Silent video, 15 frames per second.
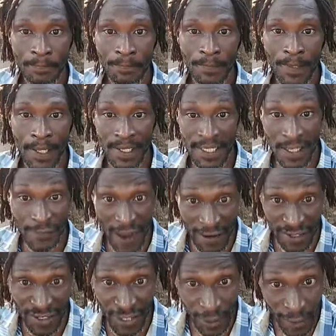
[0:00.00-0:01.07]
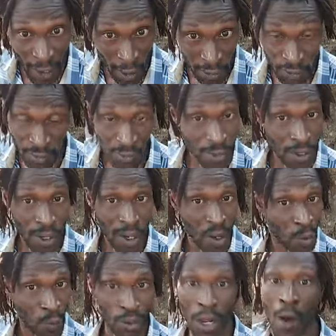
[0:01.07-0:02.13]
And this is very serious.
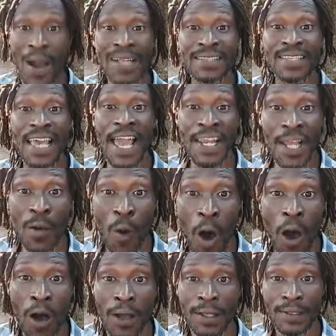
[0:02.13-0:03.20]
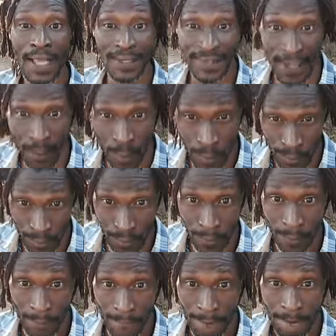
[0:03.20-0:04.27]
We don't want any war in our Salone
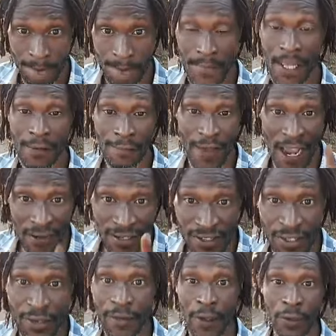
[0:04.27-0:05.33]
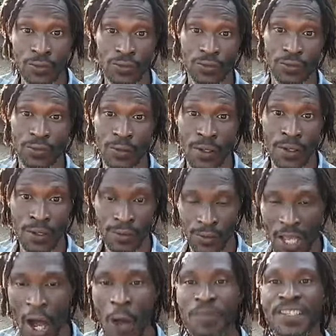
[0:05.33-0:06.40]
very serious. So
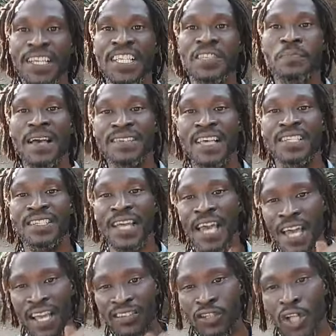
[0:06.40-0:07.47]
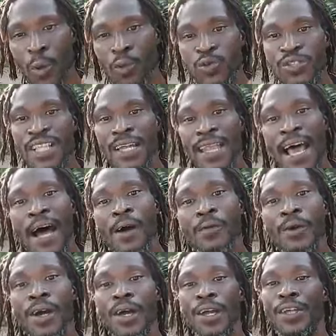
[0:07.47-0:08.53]
I hope say this message is not Wutsuna now,
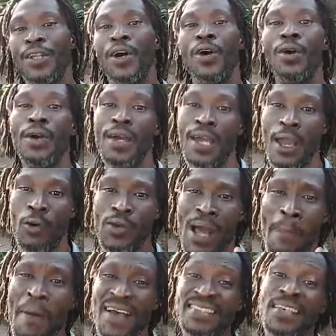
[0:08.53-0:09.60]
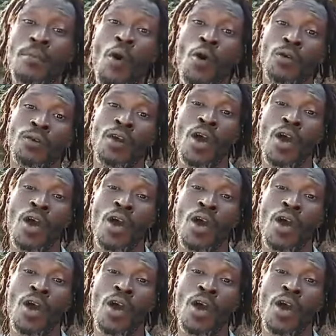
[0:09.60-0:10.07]
you know, and we pass them on.